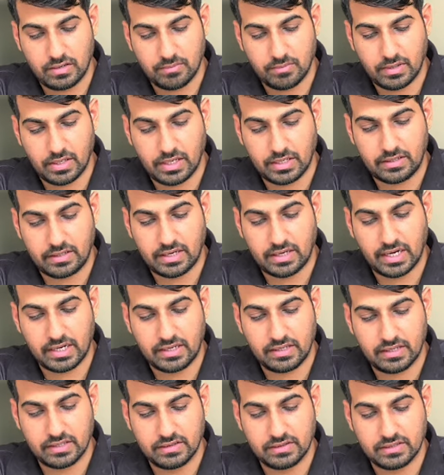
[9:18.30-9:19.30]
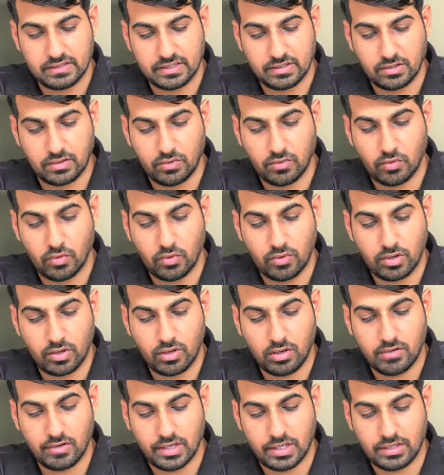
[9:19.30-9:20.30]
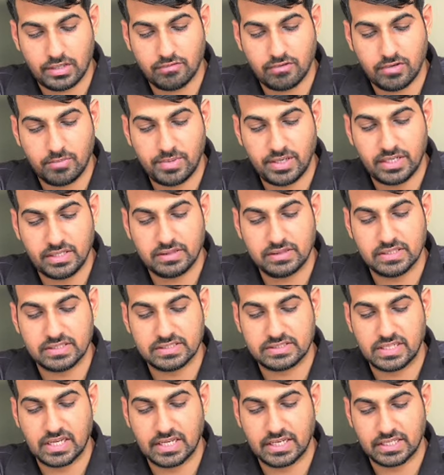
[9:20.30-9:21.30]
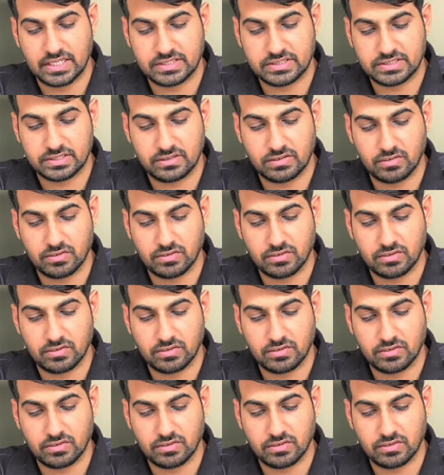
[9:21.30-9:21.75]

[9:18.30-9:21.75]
attract in the overall it will be in this direction.